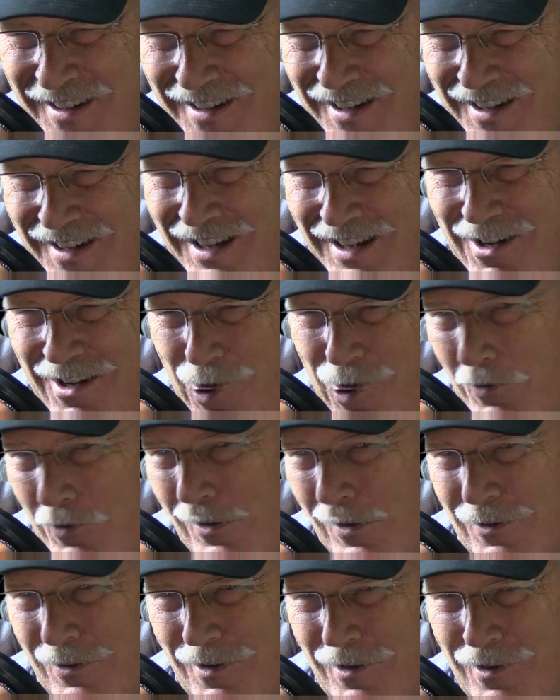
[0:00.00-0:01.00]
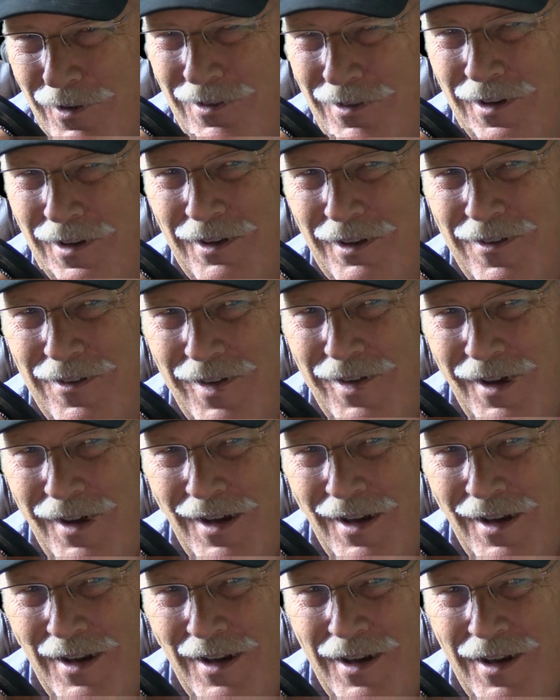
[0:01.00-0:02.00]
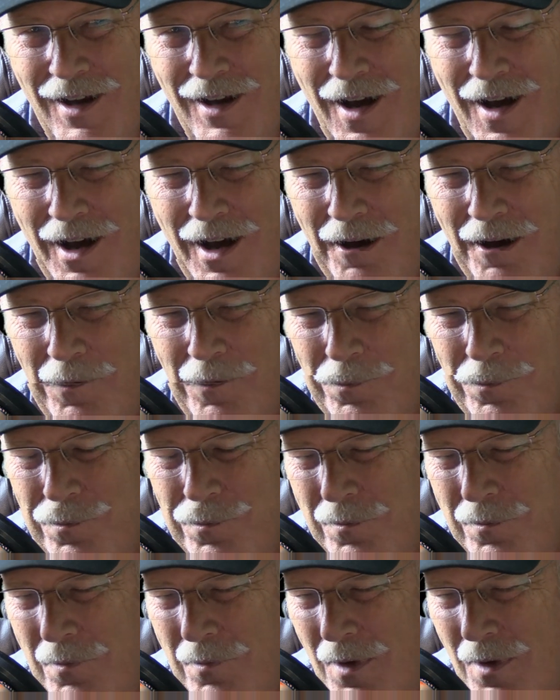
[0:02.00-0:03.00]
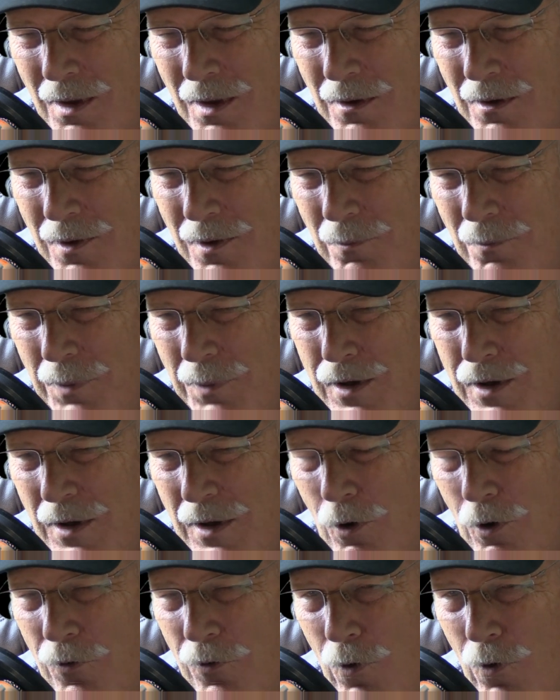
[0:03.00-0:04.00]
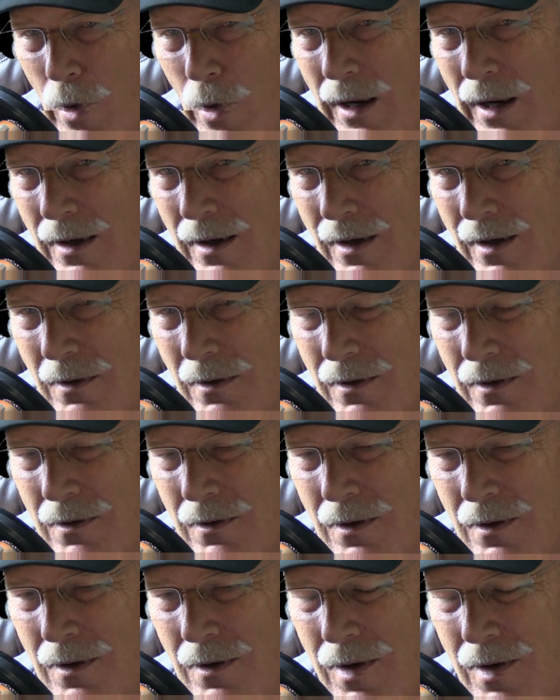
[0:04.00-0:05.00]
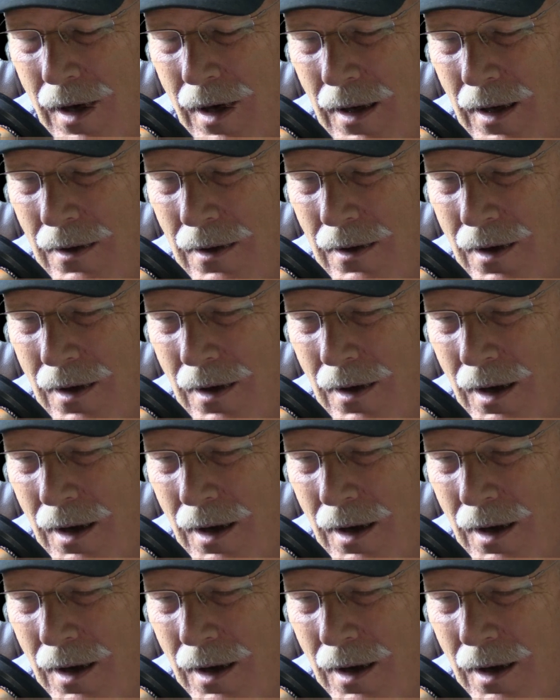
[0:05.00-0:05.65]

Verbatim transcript: Crohn's disease and um, being overweight and and uh,